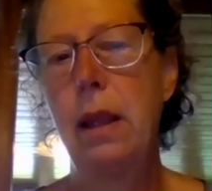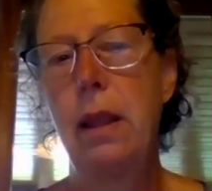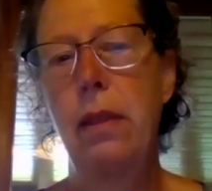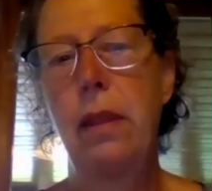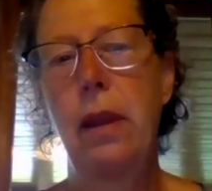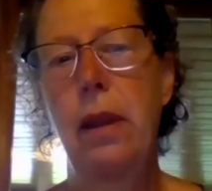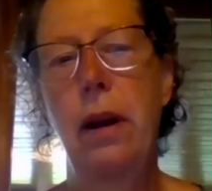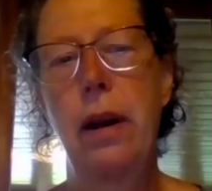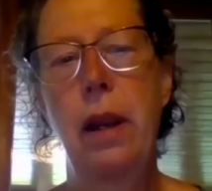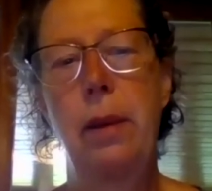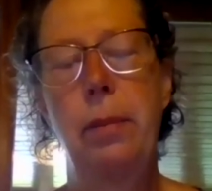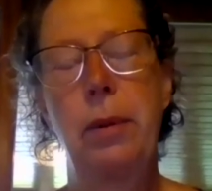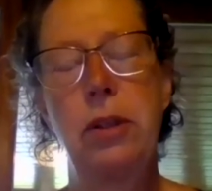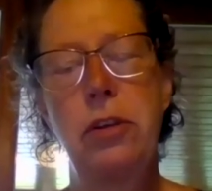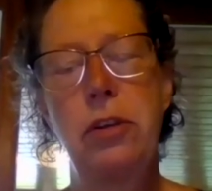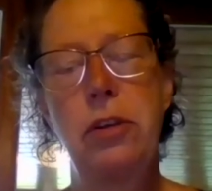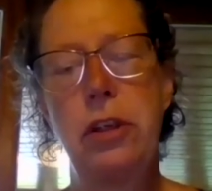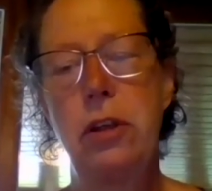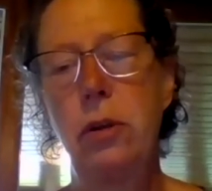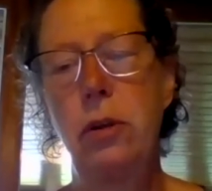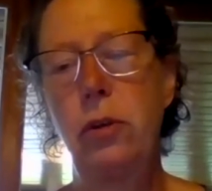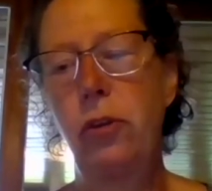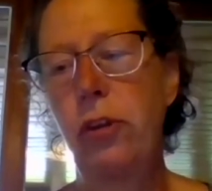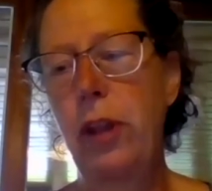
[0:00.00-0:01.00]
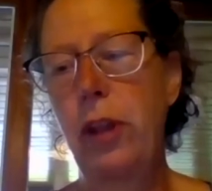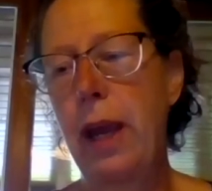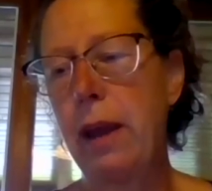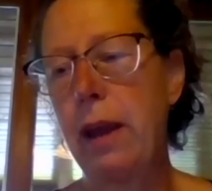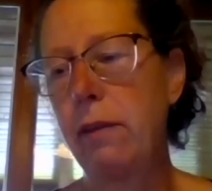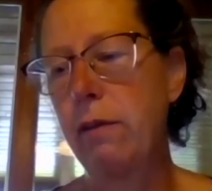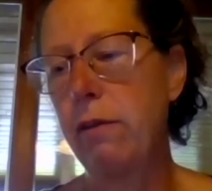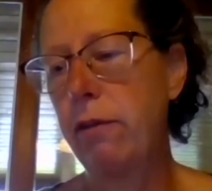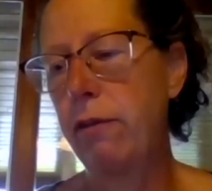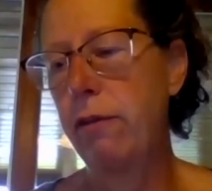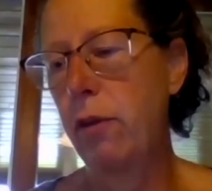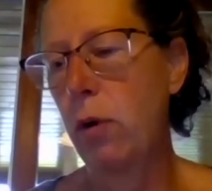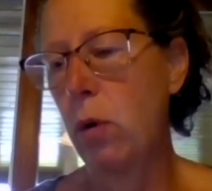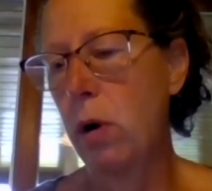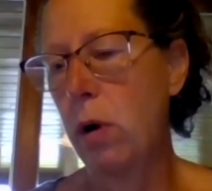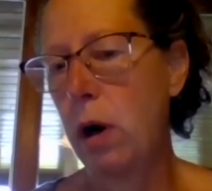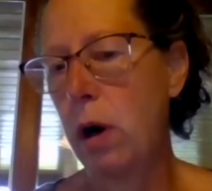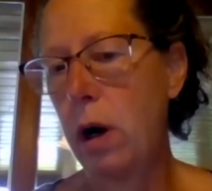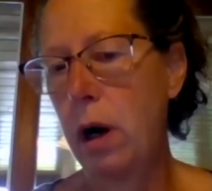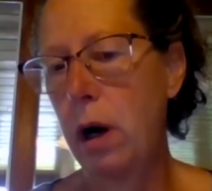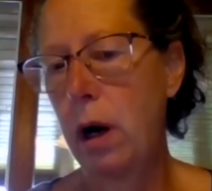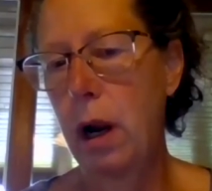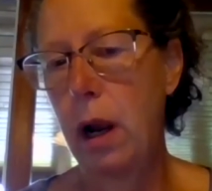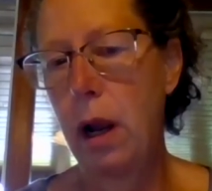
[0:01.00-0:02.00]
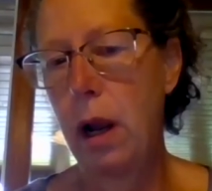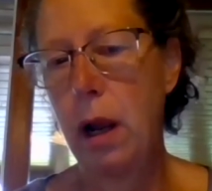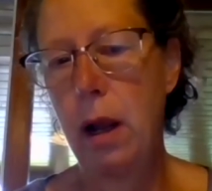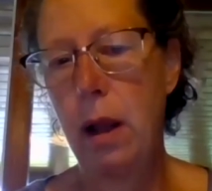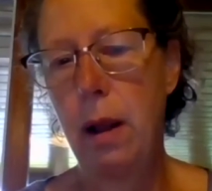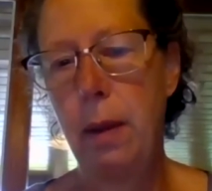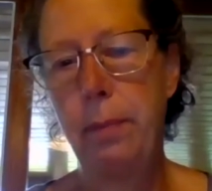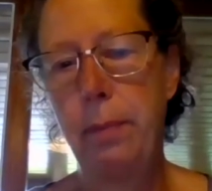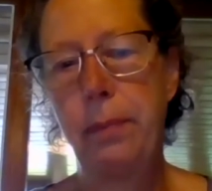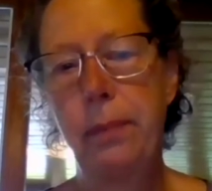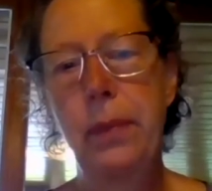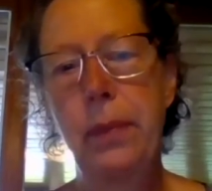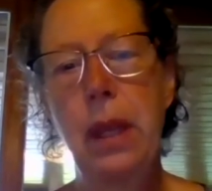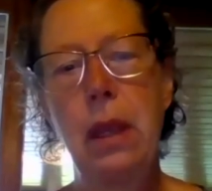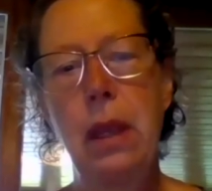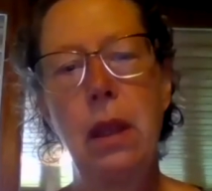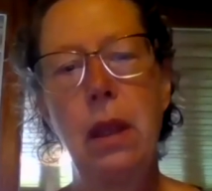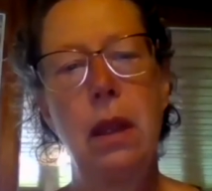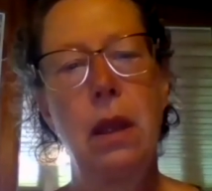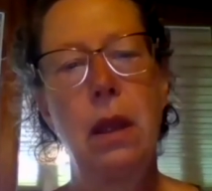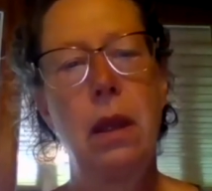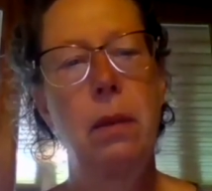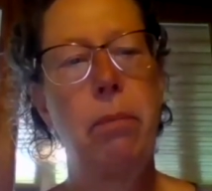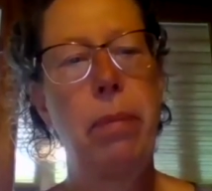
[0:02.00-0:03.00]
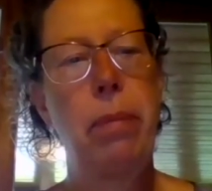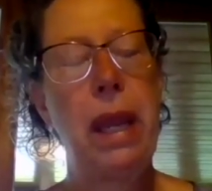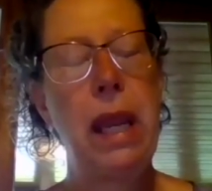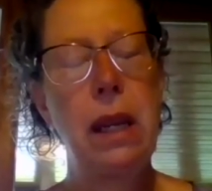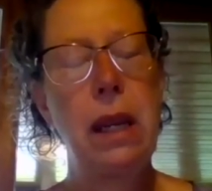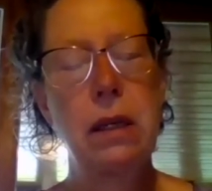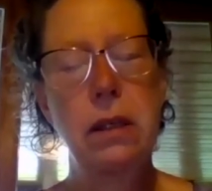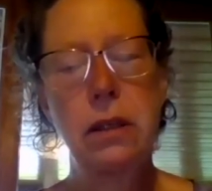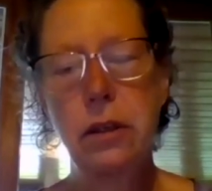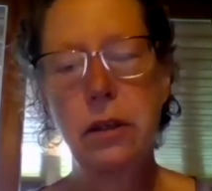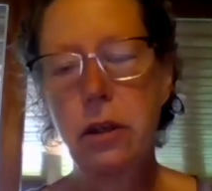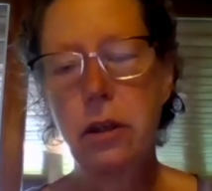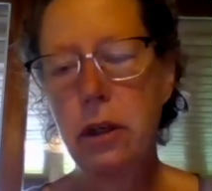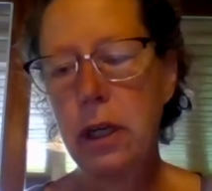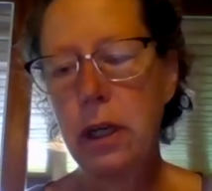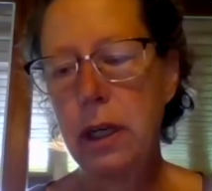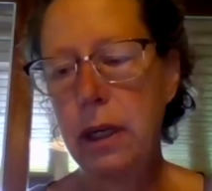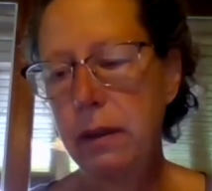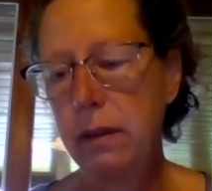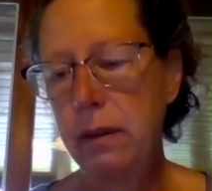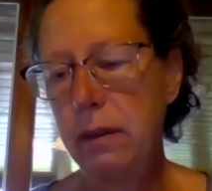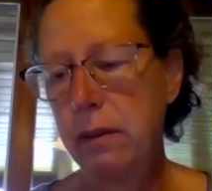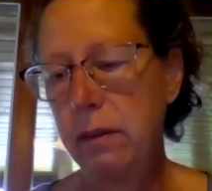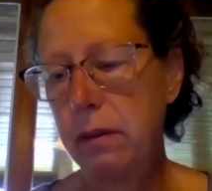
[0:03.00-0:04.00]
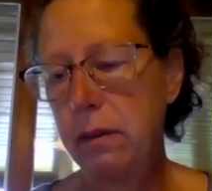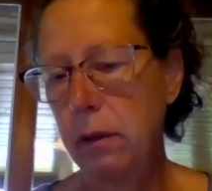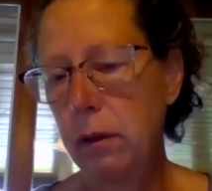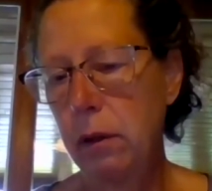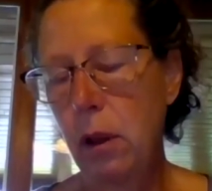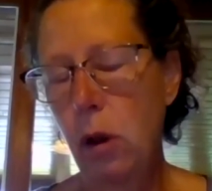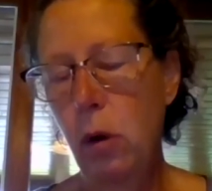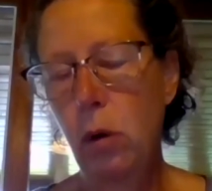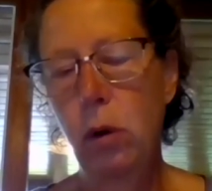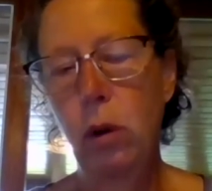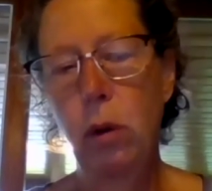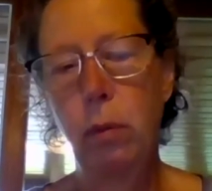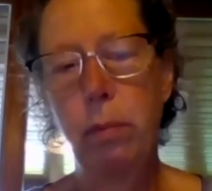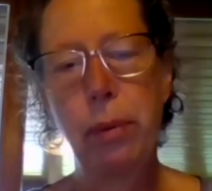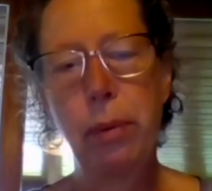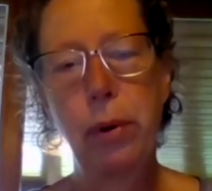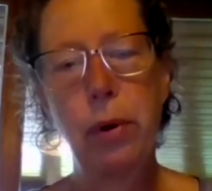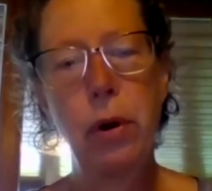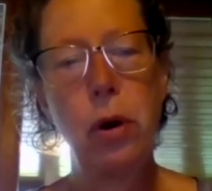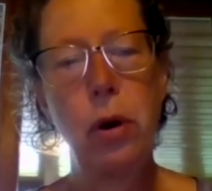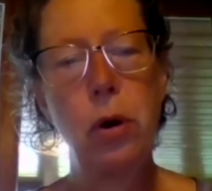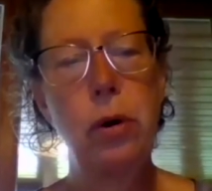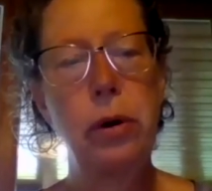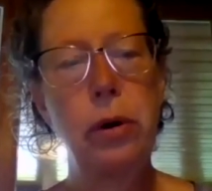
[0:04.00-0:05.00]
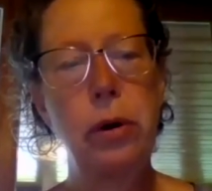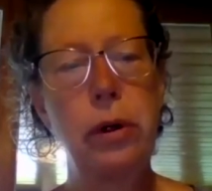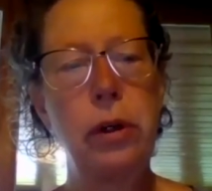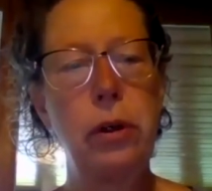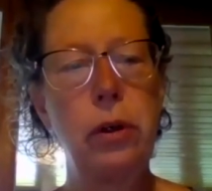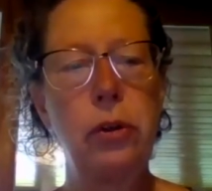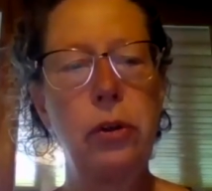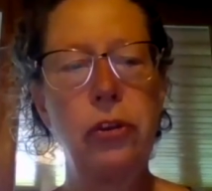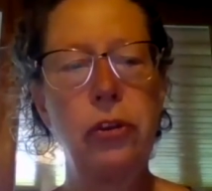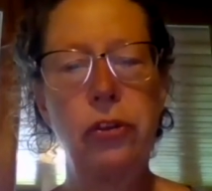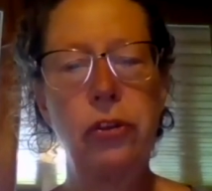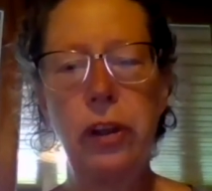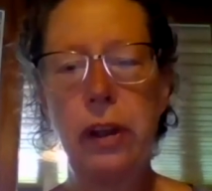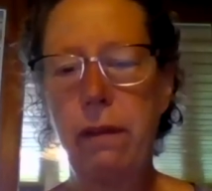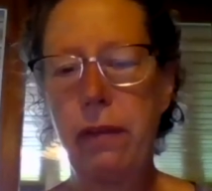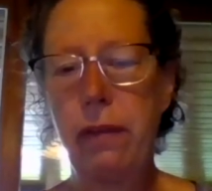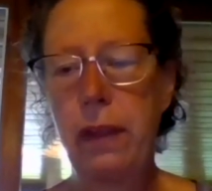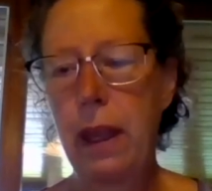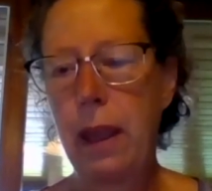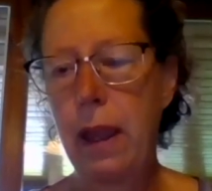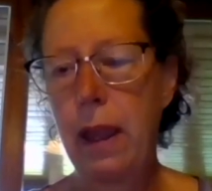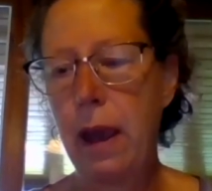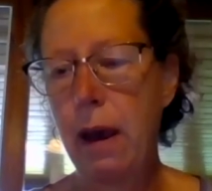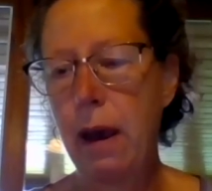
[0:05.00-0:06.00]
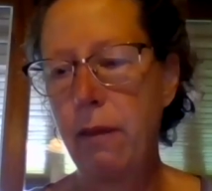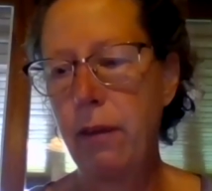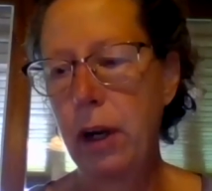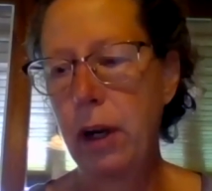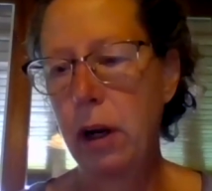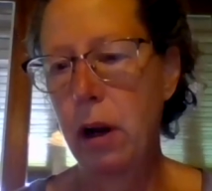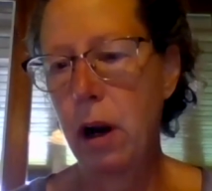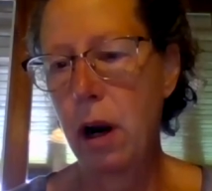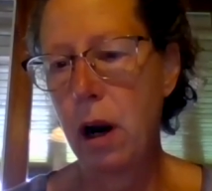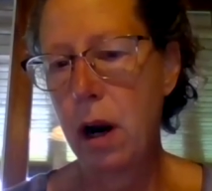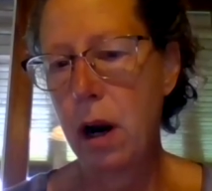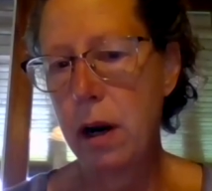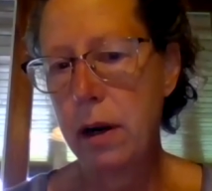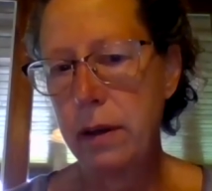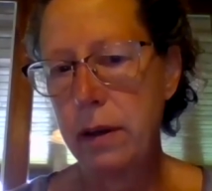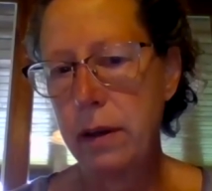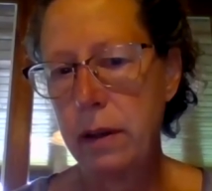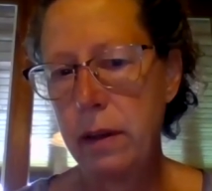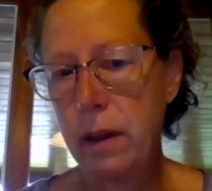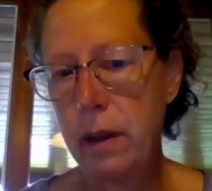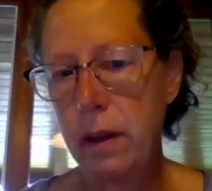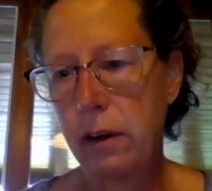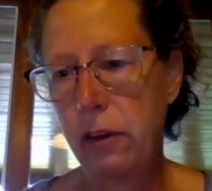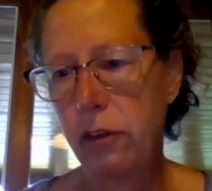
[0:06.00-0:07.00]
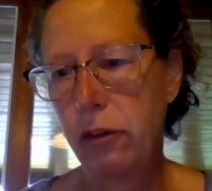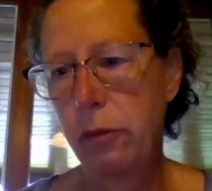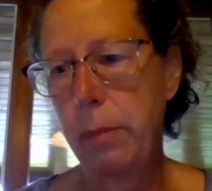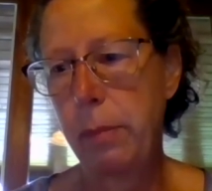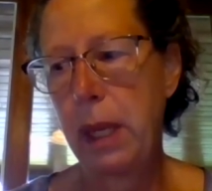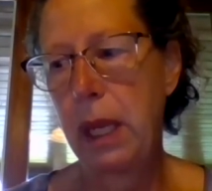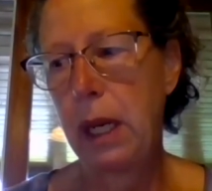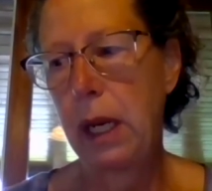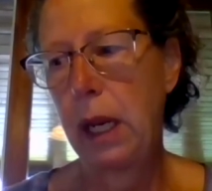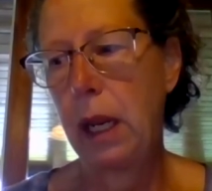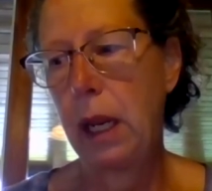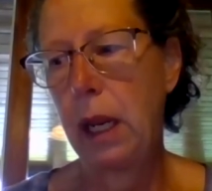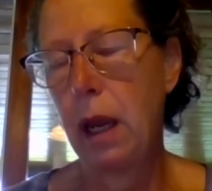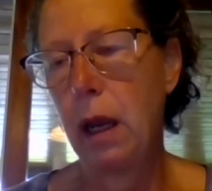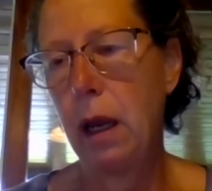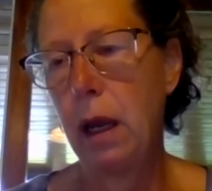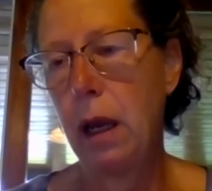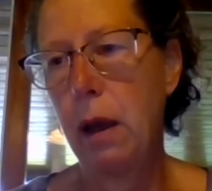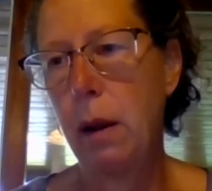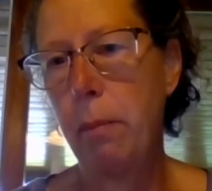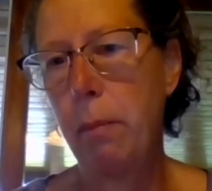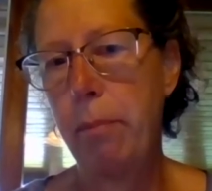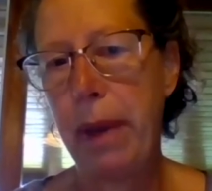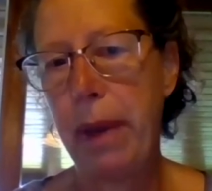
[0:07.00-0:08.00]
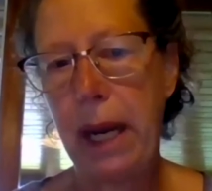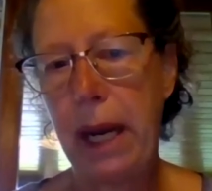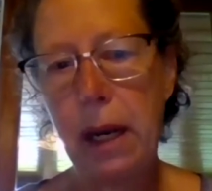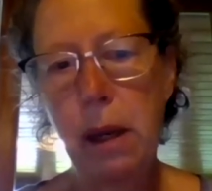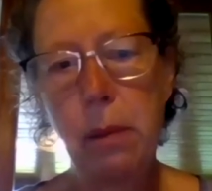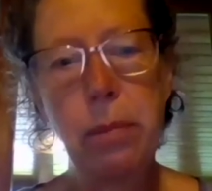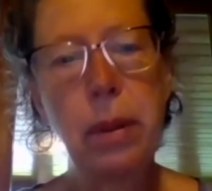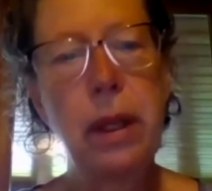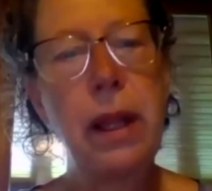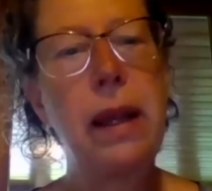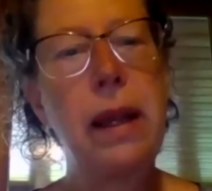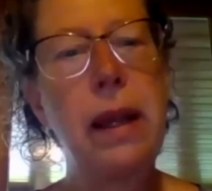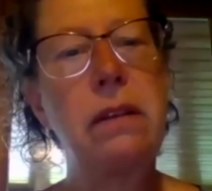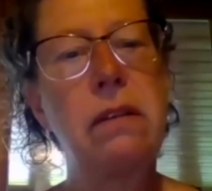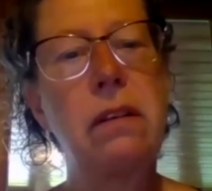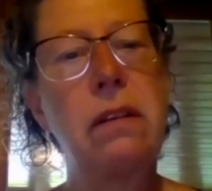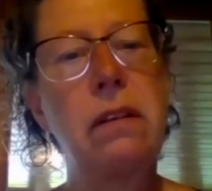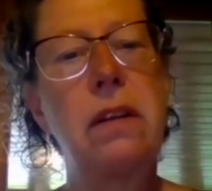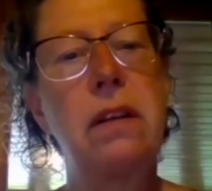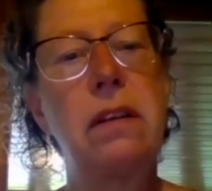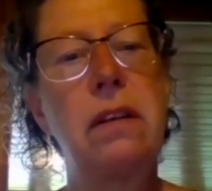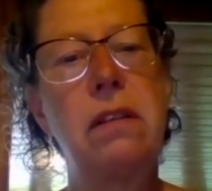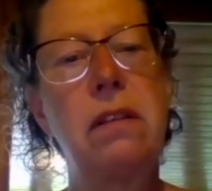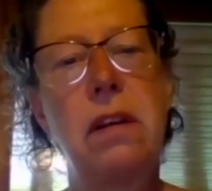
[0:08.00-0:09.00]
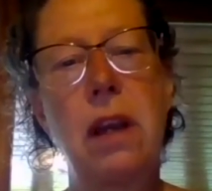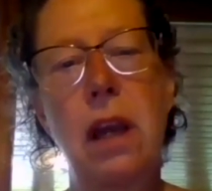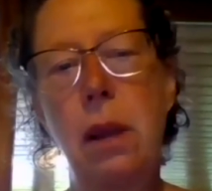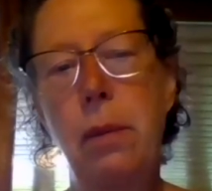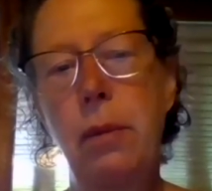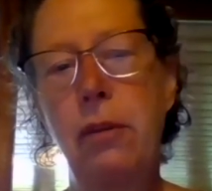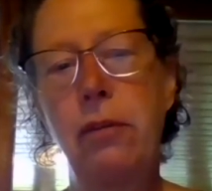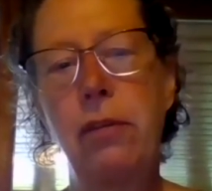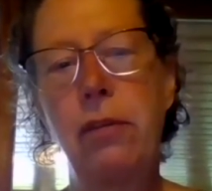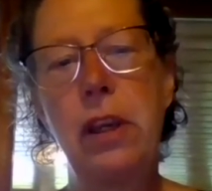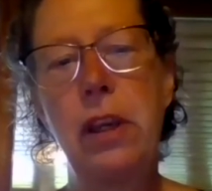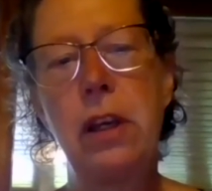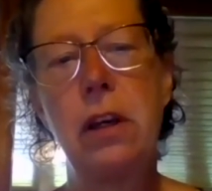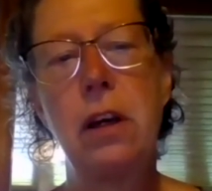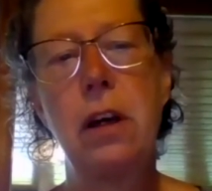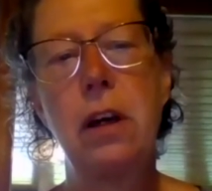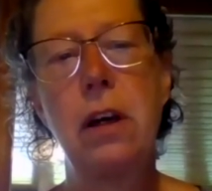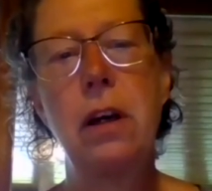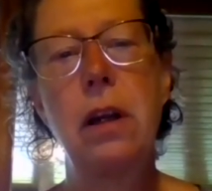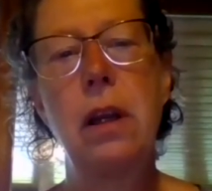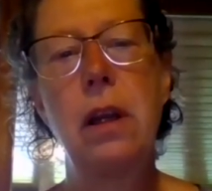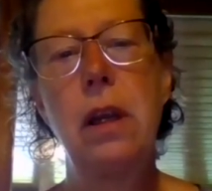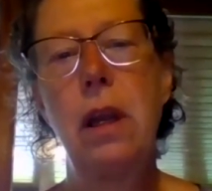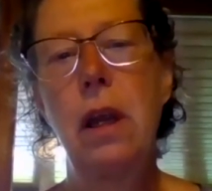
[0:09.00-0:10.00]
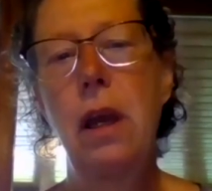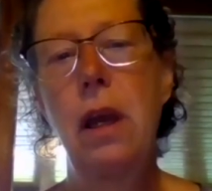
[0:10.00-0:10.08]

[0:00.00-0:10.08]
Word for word: They're able to use that for um, baked goods, local produce. If they have a garden, there's many um, bedding plants at this time of year.